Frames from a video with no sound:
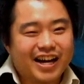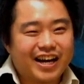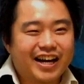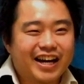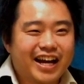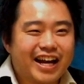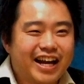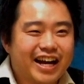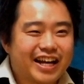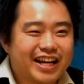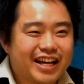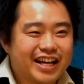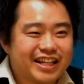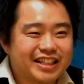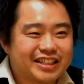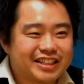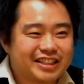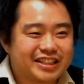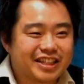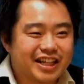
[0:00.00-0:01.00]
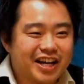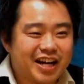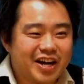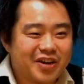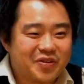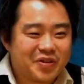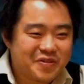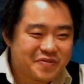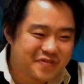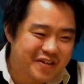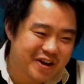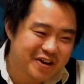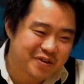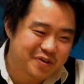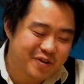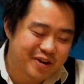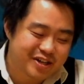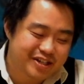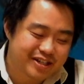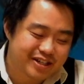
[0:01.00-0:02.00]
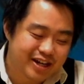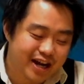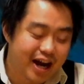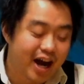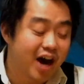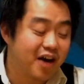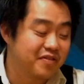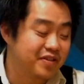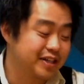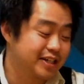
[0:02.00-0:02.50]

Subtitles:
And I guess one final question.